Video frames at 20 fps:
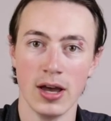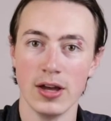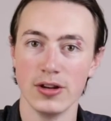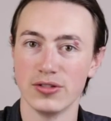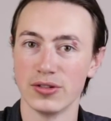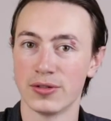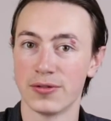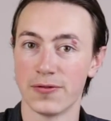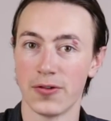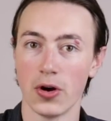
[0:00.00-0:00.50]

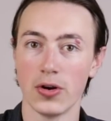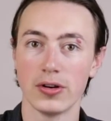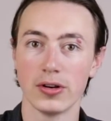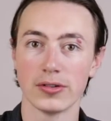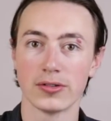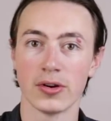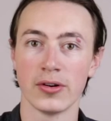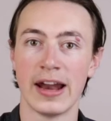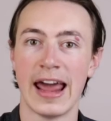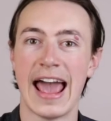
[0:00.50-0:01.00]
Just
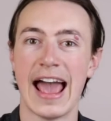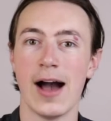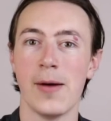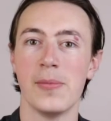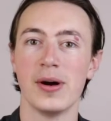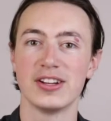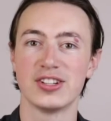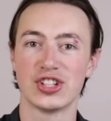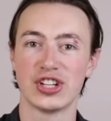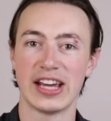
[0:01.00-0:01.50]
focus on how
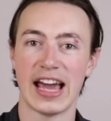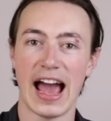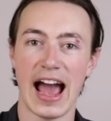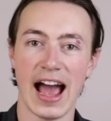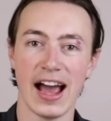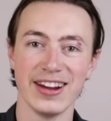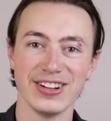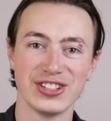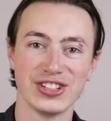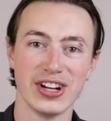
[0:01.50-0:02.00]
much
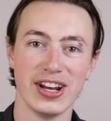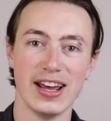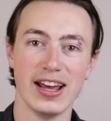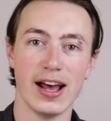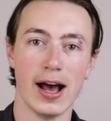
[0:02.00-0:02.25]
cash